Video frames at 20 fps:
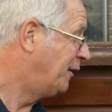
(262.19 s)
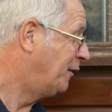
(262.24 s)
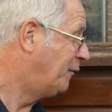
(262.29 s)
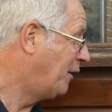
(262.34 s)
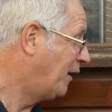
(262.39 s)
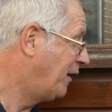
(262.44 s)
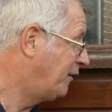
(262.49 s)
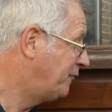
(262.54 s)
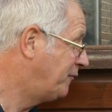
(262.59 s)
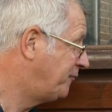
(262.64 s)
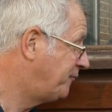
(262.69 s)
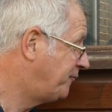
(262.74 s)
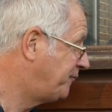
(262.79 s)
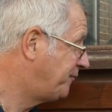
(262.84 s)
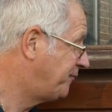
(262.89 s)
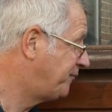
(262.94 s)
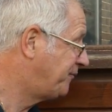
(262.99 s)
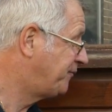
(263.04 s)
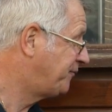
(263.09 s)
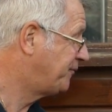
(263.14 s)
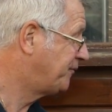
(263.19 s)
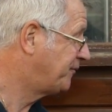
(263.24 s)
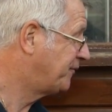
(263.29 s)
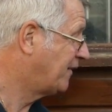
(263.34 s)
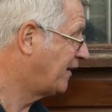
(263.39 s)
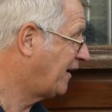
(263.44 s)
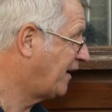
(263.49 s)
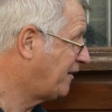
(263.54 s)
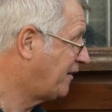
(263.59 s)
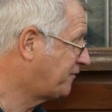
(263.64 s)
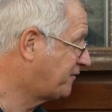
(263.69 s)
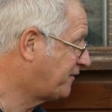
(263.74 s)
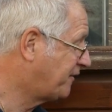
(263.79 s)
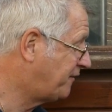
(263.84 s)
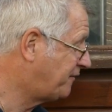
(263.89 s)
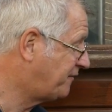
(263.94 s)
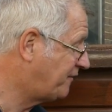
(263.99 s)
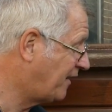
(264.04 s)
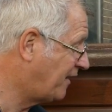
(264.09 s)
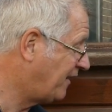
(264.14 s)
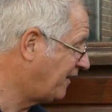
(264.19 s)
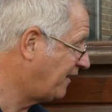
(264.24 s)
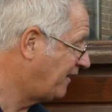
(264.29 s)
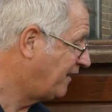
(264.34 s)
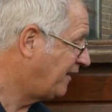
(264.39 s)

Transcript: Well, after